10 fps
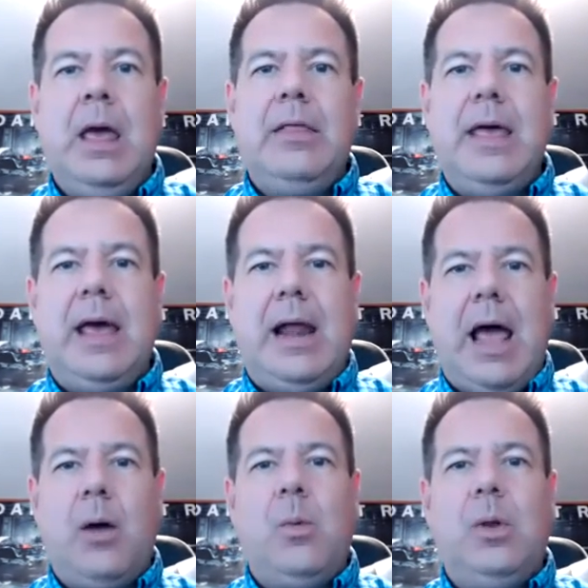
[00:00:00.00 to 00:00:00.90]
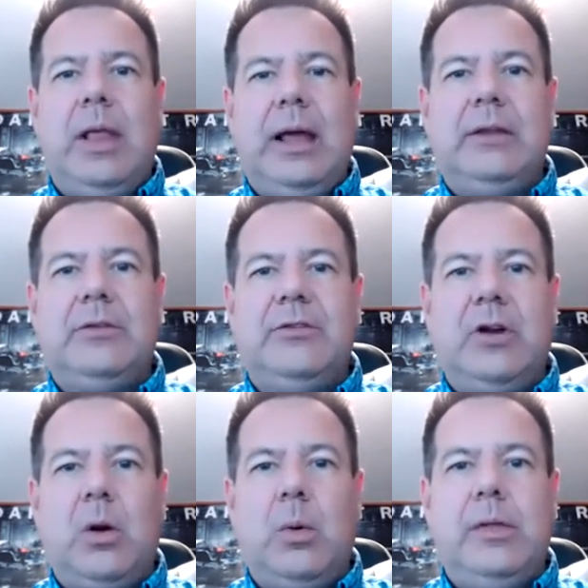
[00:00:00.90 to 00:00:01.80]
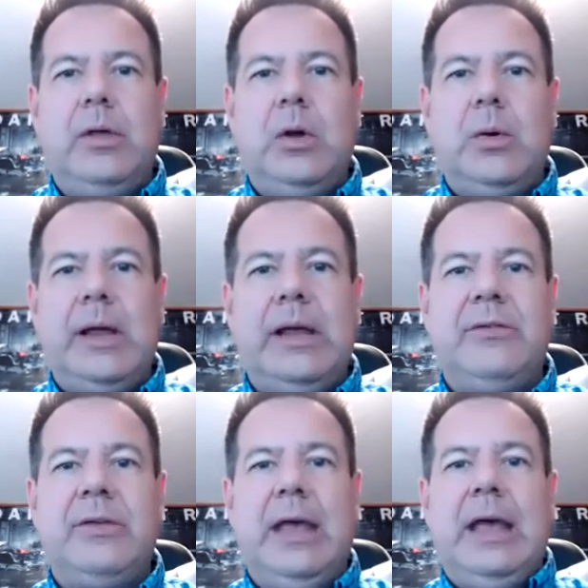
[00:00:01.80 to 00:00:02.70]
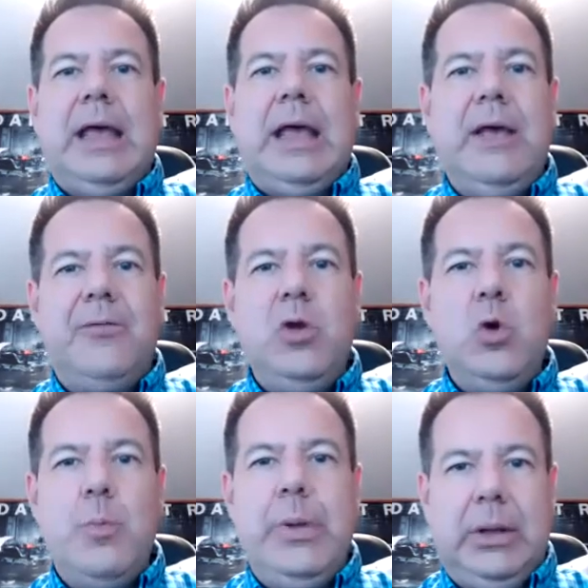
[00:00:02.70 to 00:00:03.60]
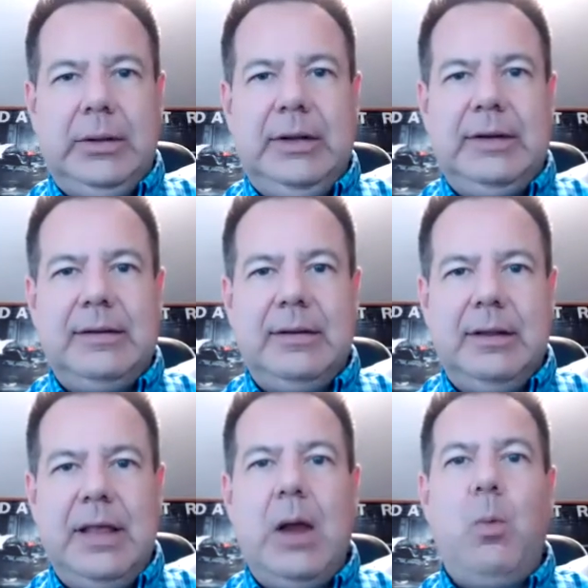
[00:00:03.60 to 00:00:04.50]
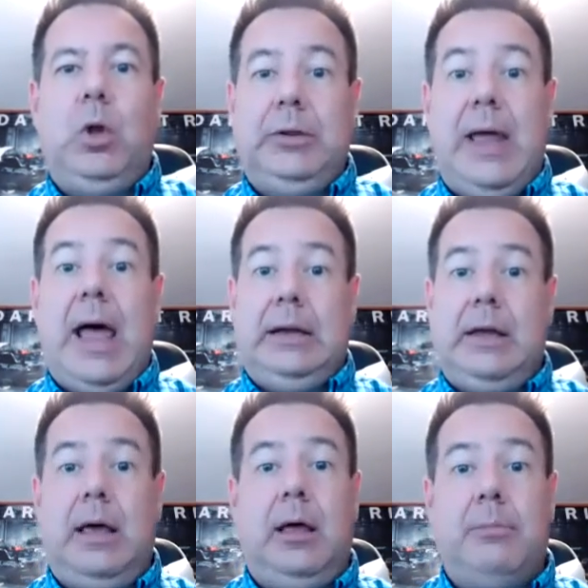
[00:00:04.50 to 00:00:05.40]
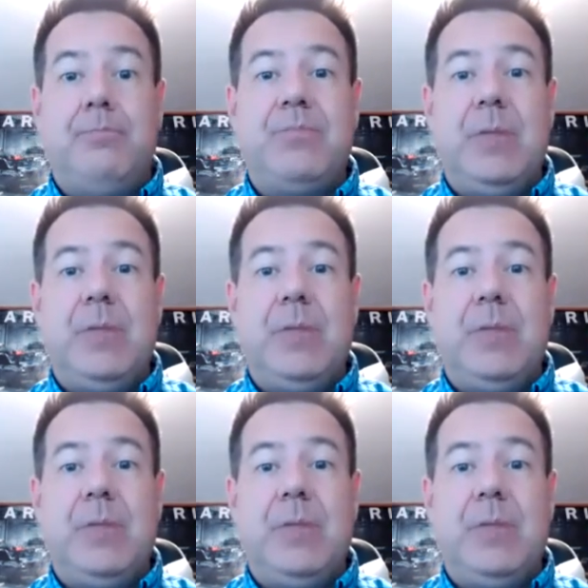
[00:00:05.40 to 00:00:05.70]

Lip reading: that I would like to share with you is if you build it, they will not come.